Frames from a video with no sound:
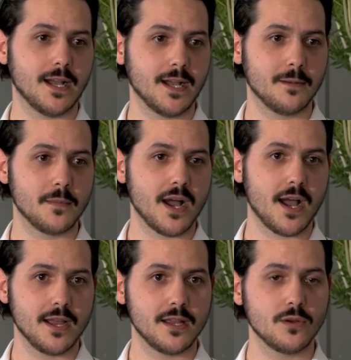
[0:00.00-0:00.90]

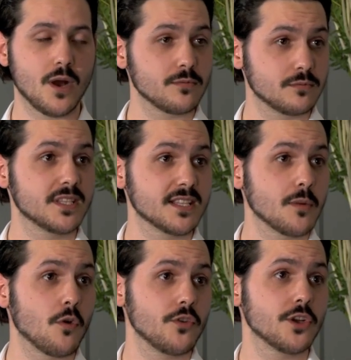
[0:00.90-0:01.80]
I did
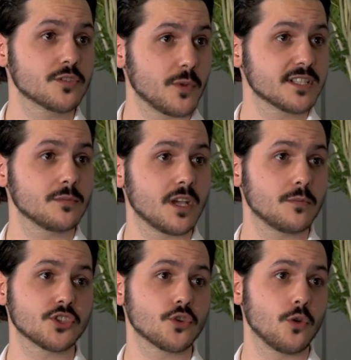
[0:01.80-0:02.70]
come over here and spend some time
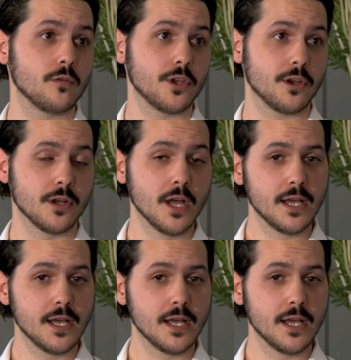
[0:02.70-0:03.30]
in school over here.